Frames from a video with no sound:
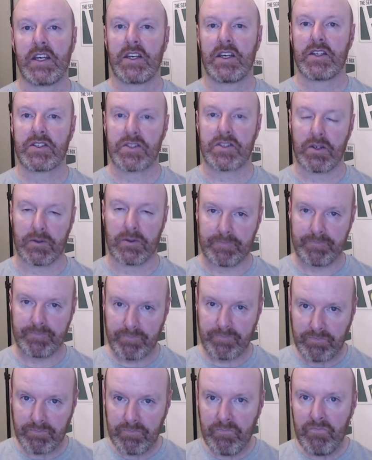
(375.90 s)
So
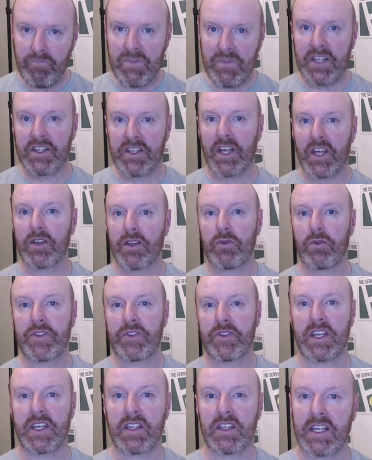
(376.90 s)
the other
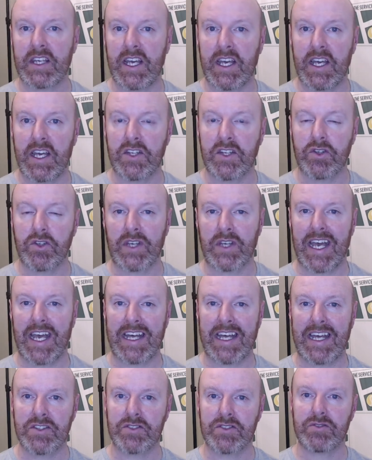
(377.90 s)
thing you
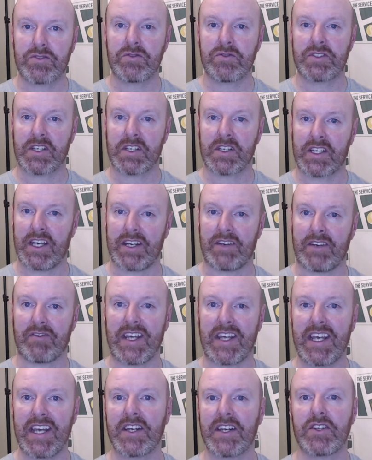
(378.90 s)
can do to kind of
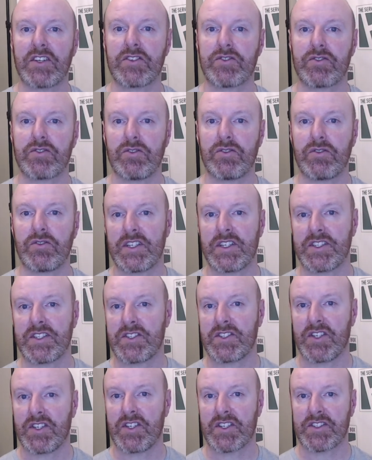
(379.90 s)
gain control is
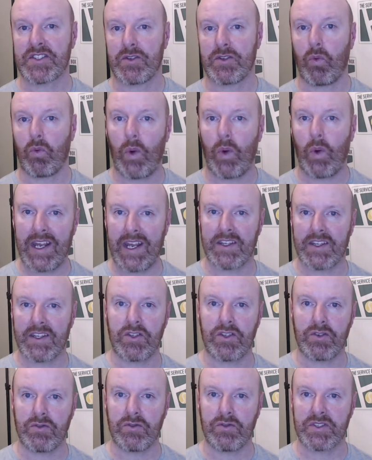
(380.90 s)
just the way
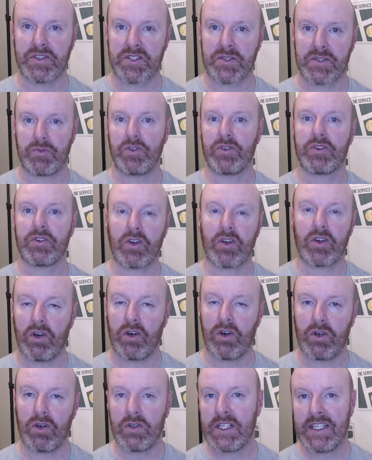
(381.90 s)
that you dispute the
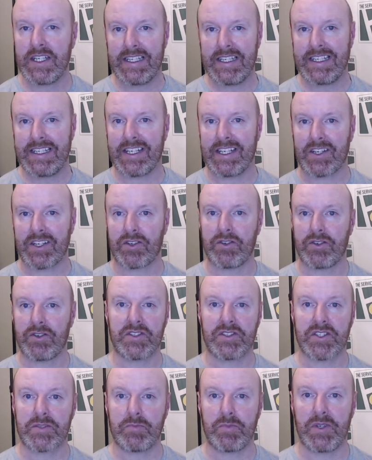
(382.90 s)
call. It could
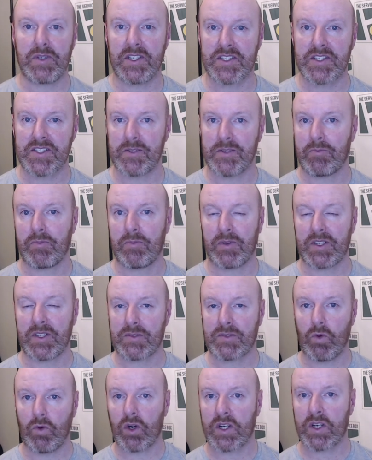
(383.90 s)
just be as simple
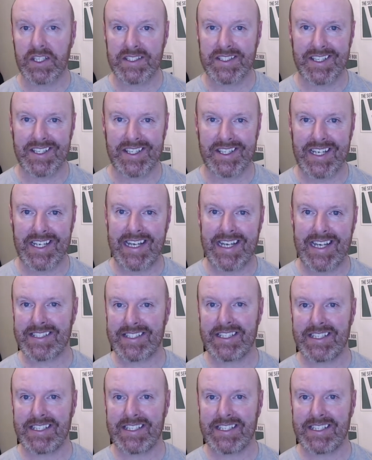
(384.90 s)
as walking to the net,